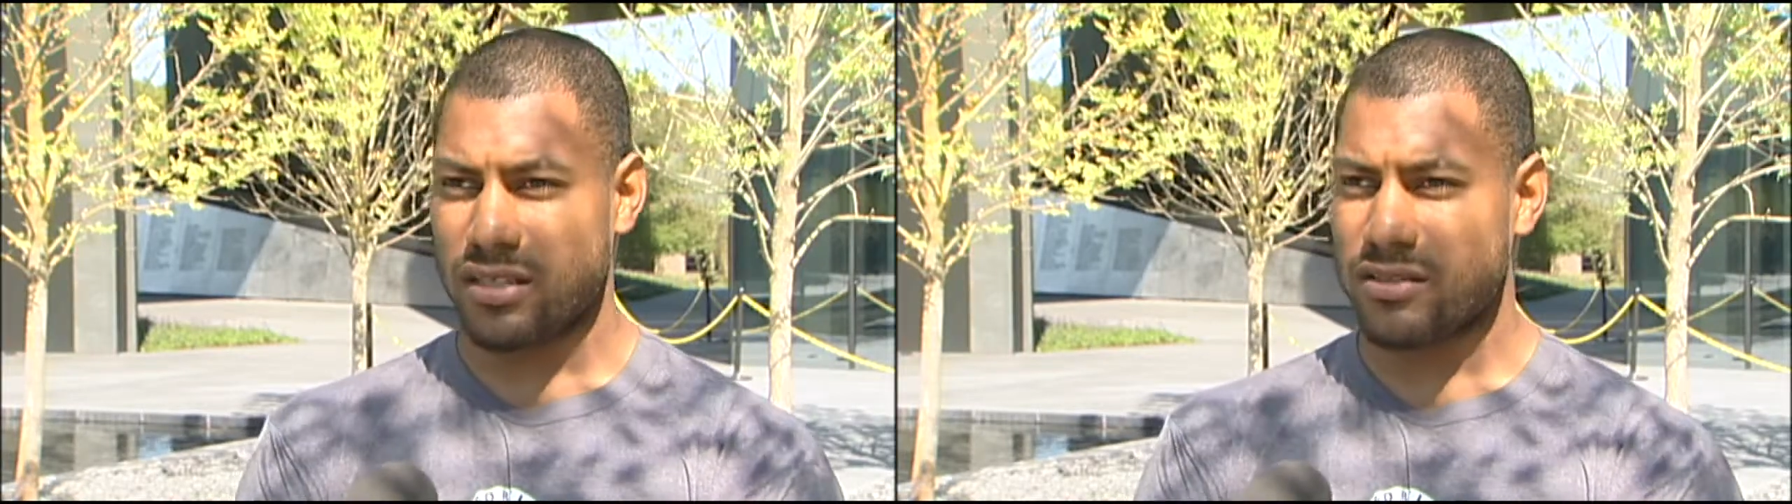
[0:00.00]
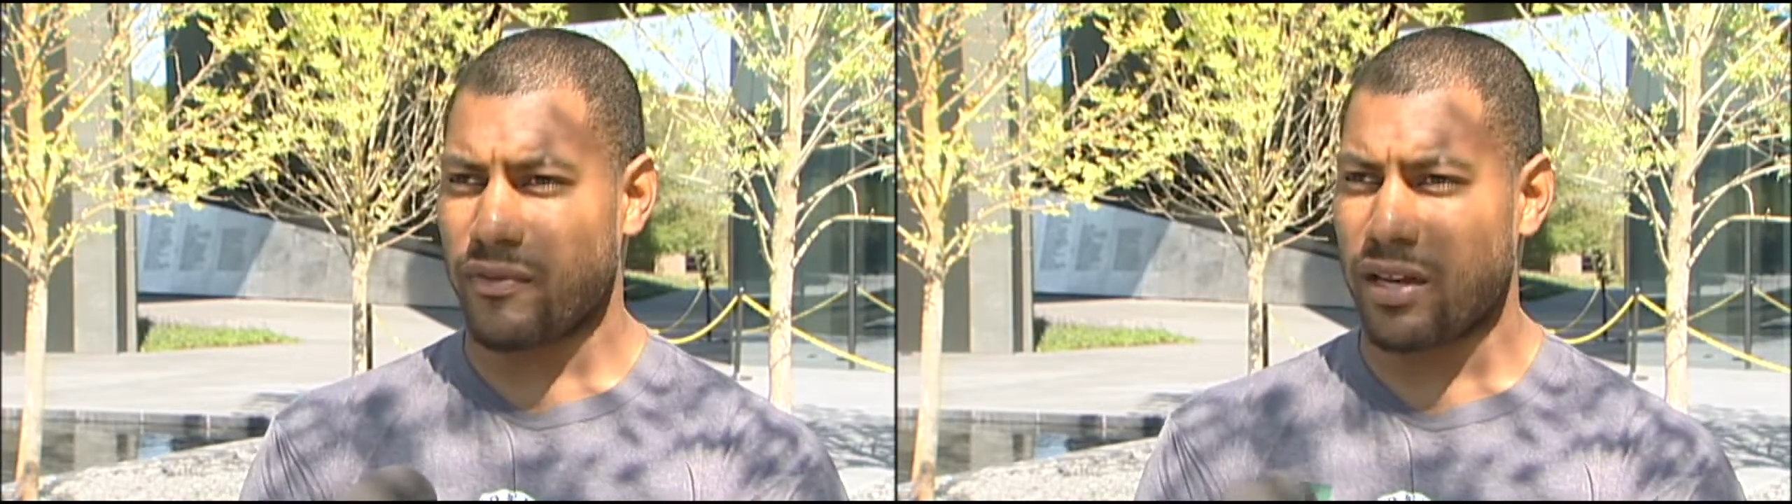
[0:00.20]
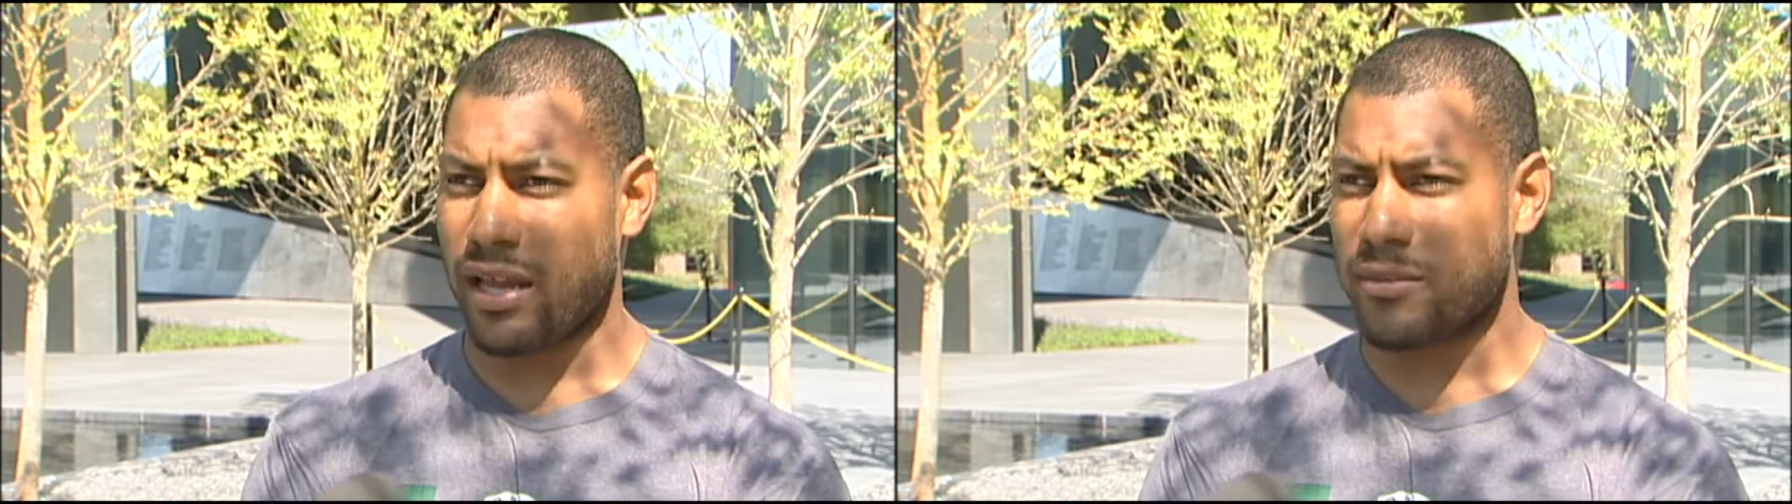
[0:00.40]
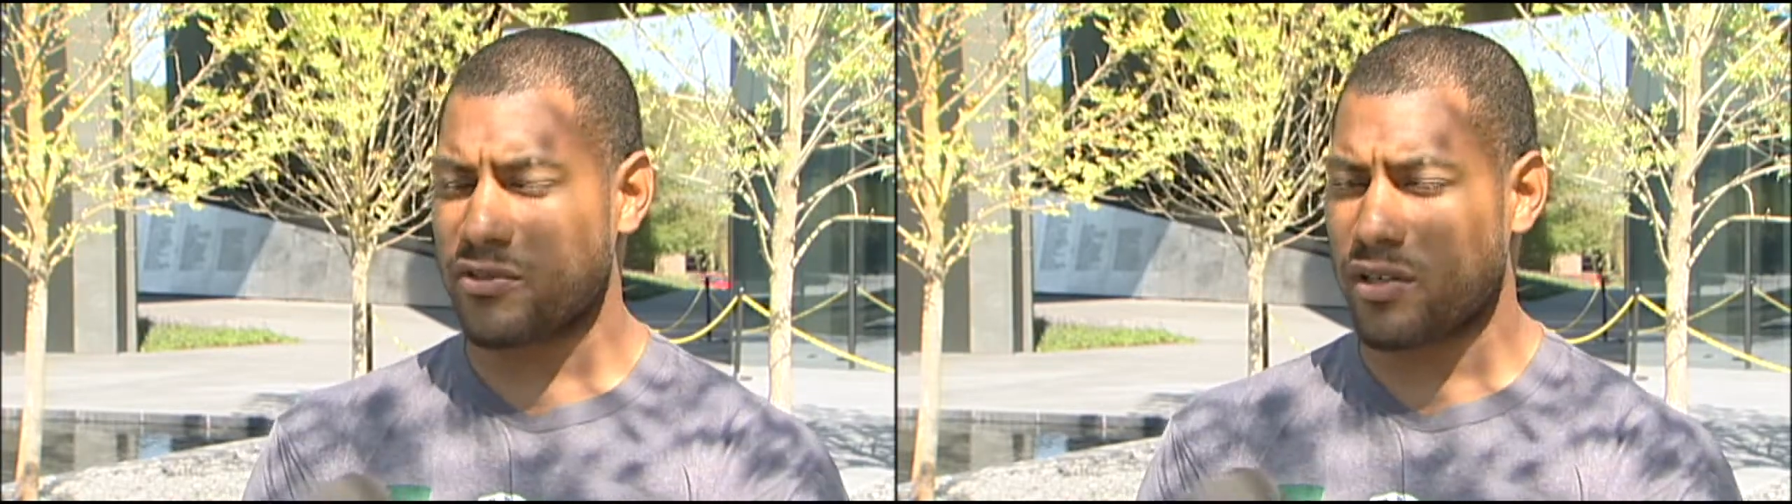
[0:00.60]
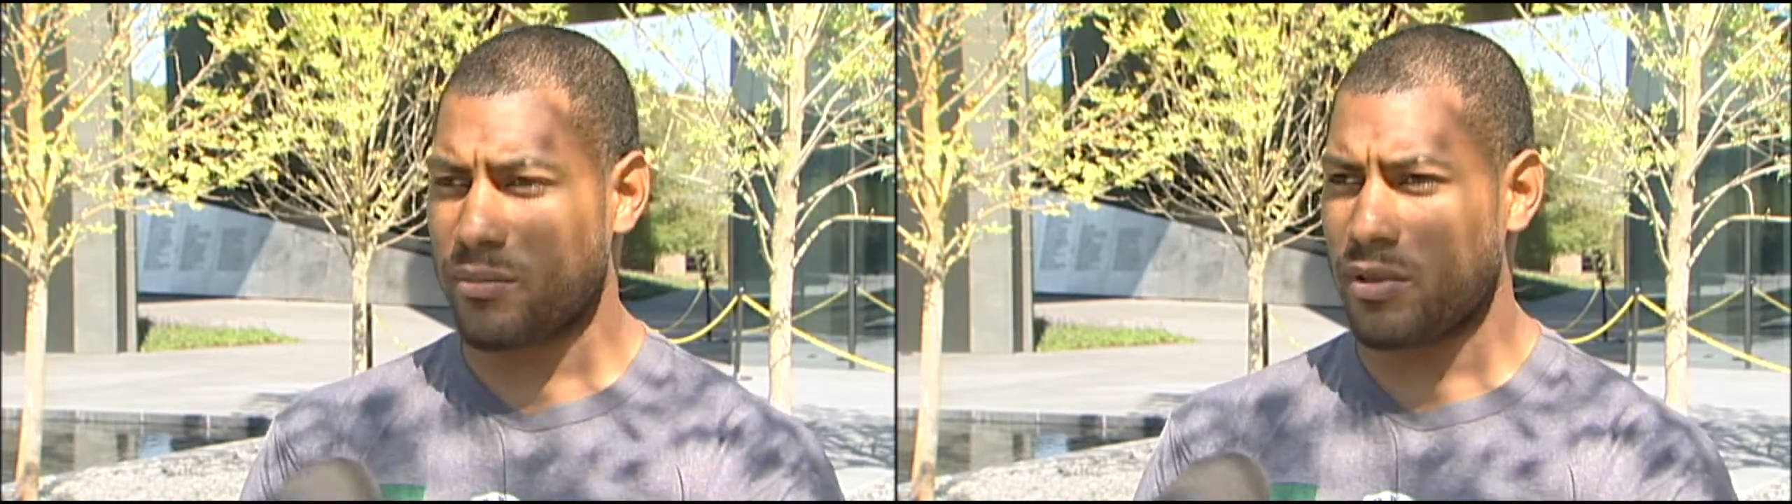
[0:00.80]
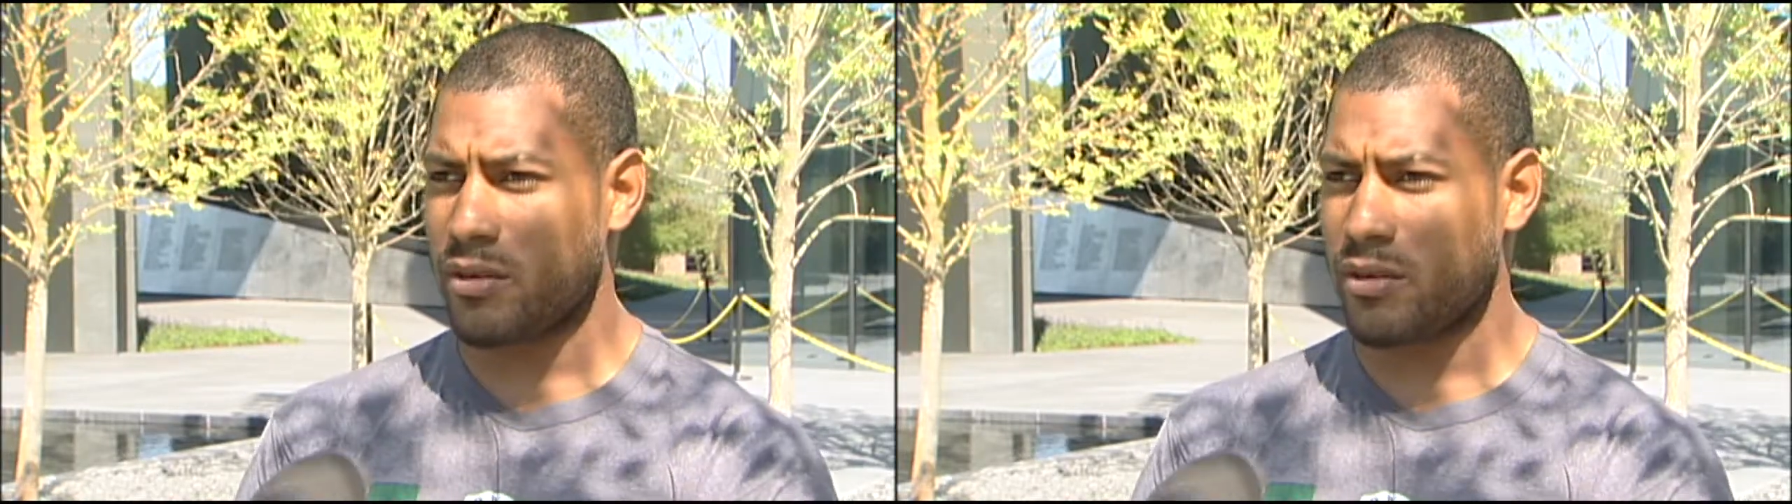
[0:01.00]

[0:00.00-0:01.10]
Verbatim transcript: It's a fun atmosphere to be